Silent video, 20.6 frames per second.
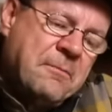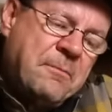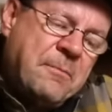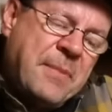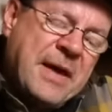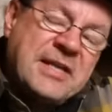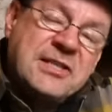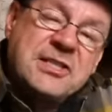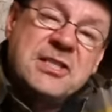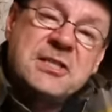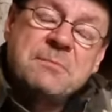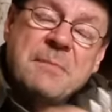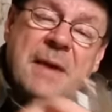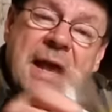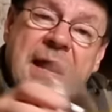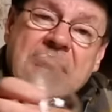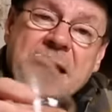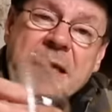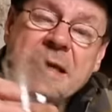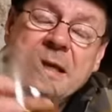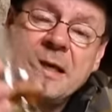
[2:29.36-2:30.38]
by
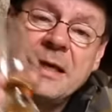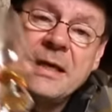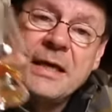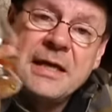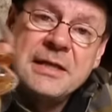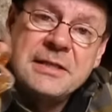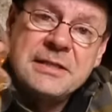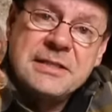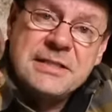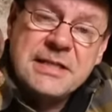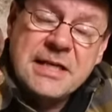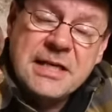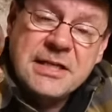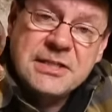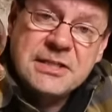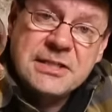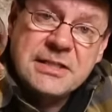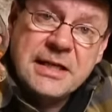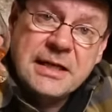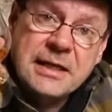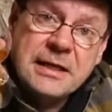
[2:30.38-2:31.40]
smelling and
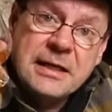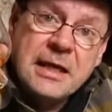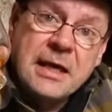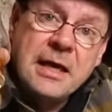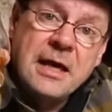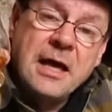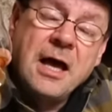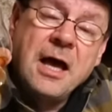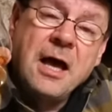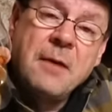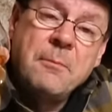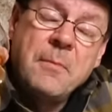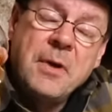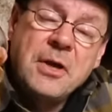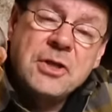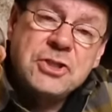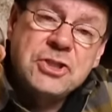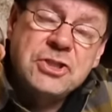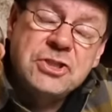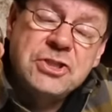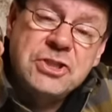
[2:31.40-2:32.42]
tasting a
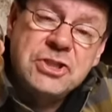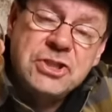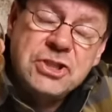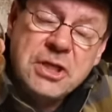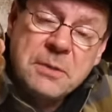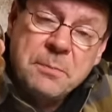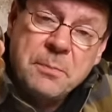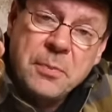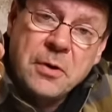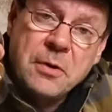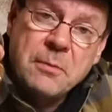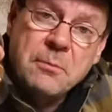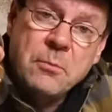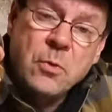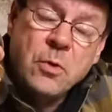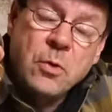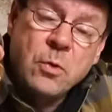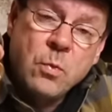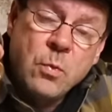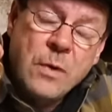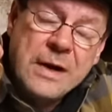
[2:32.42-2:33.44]
much cheaper,
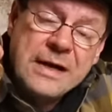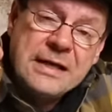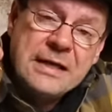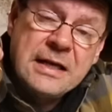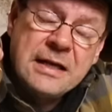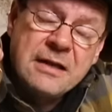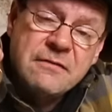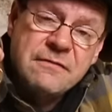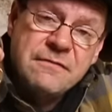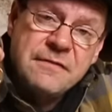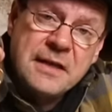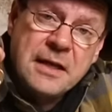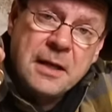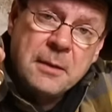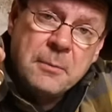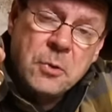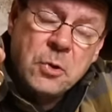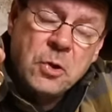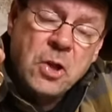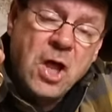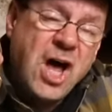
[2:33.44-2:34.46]
more widely
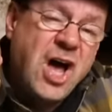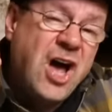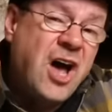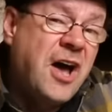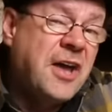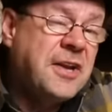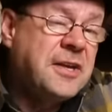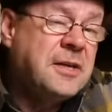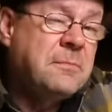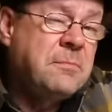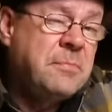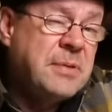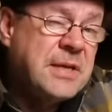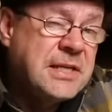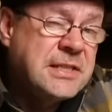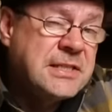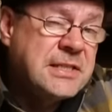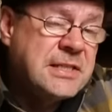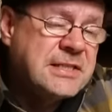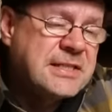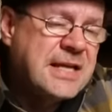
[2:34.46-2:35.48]
available,
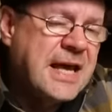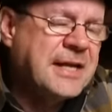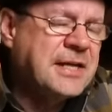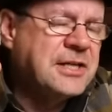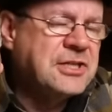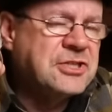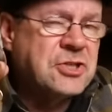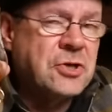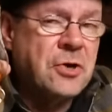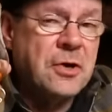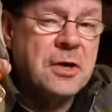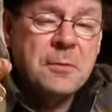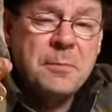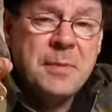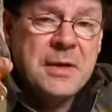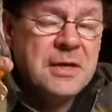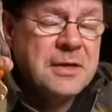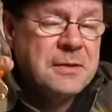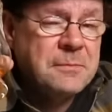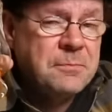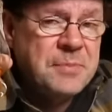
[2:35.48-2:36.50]
unpeated, and it's got to
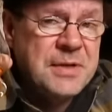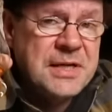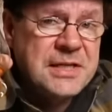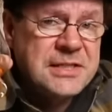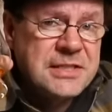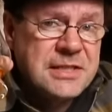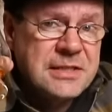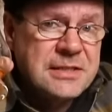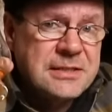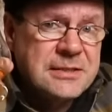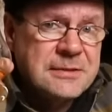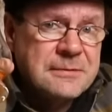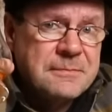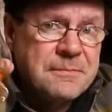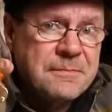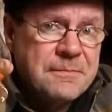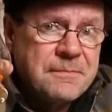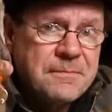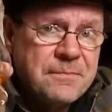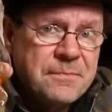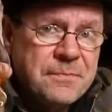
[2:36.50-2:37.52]
be unpeated,
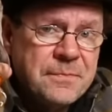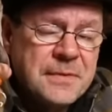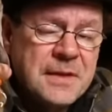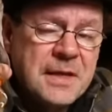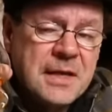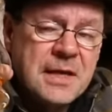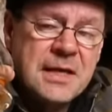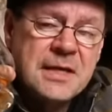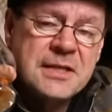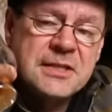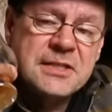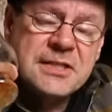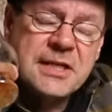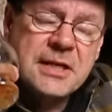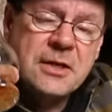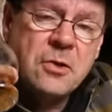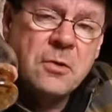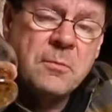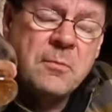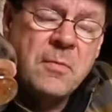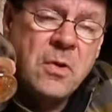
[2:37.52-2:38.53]

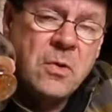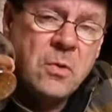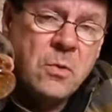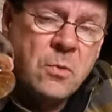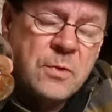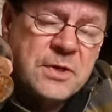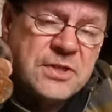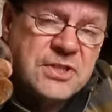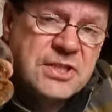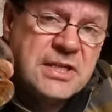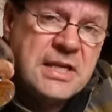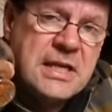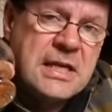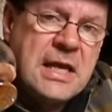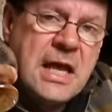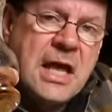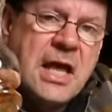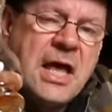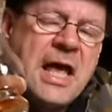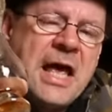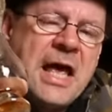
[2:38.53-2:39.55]
single malt whisky,